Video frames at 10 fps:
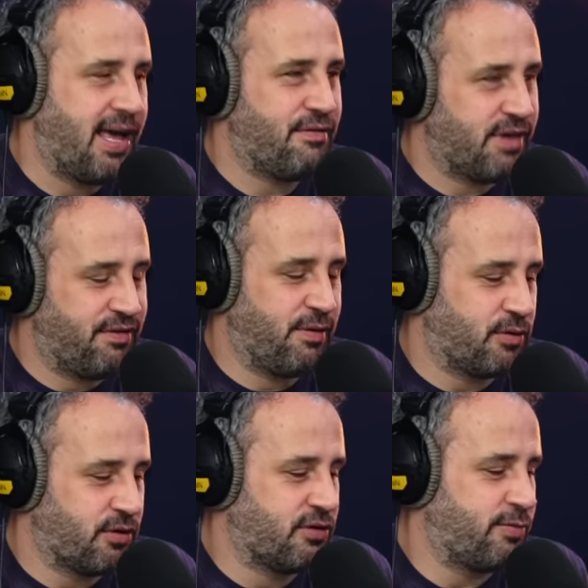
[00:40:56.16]
even if it
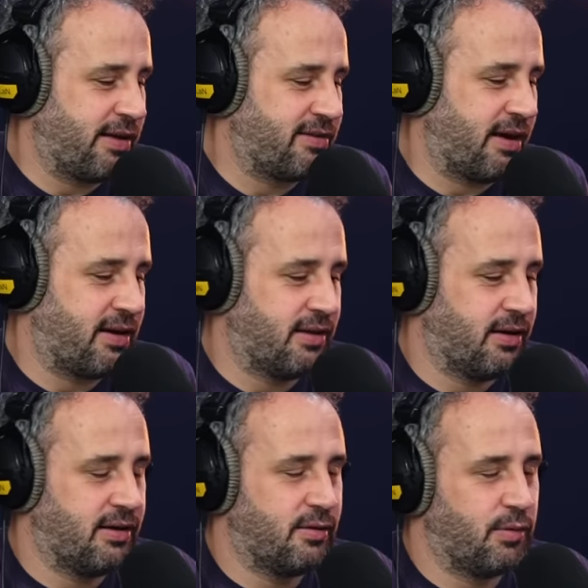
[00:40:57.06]
was
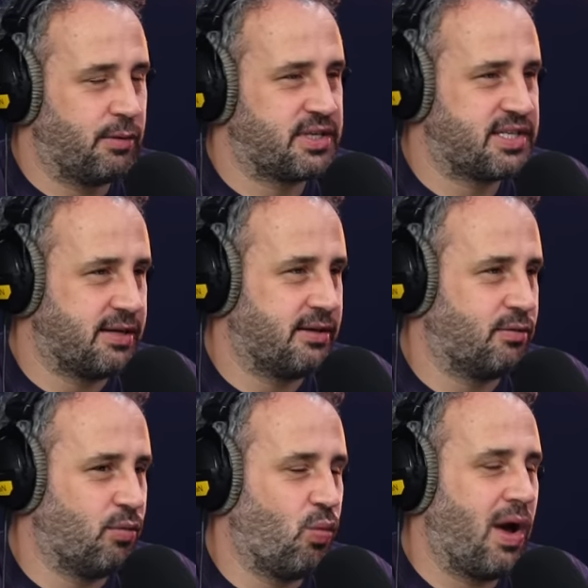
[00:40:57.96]
unspectacular, we were still
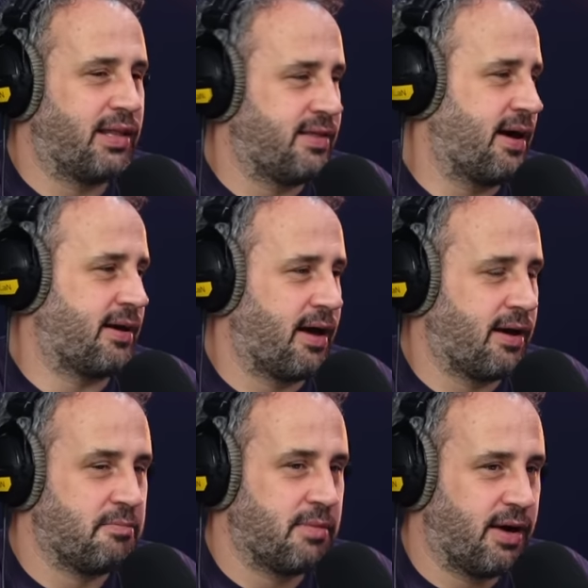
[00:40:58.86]
well in that
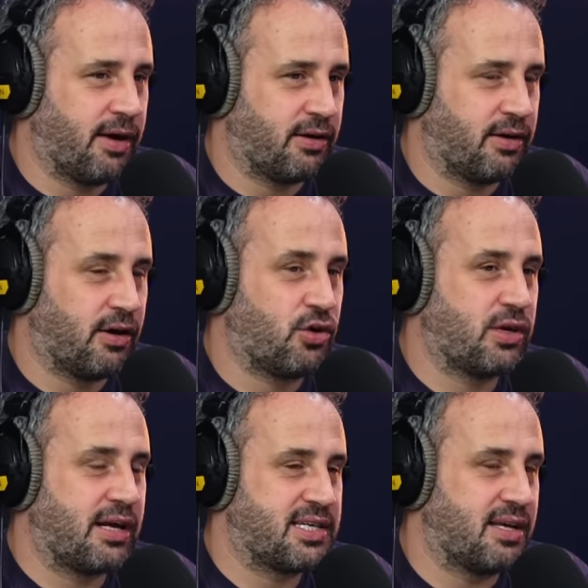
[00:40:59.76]
game.
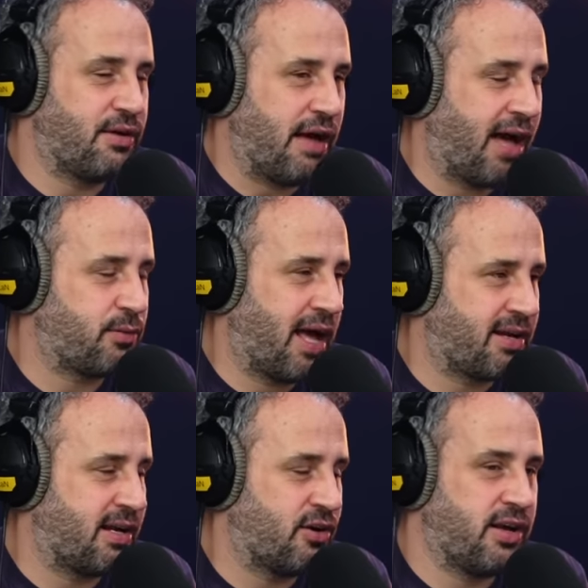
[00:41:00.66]
Had we had
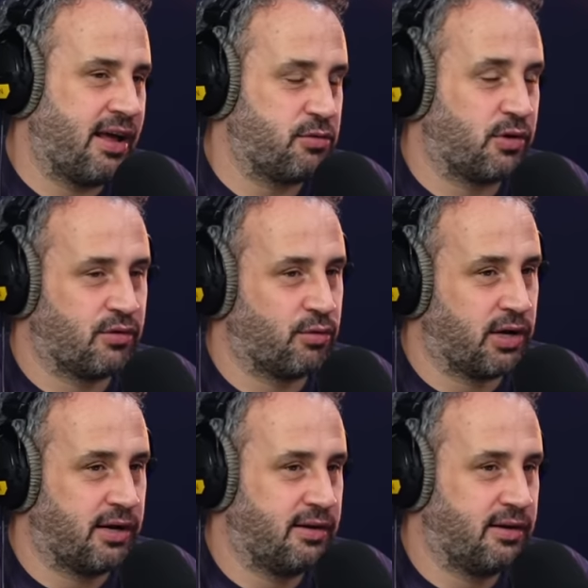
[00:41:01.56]
any cutting edge, we could have won it.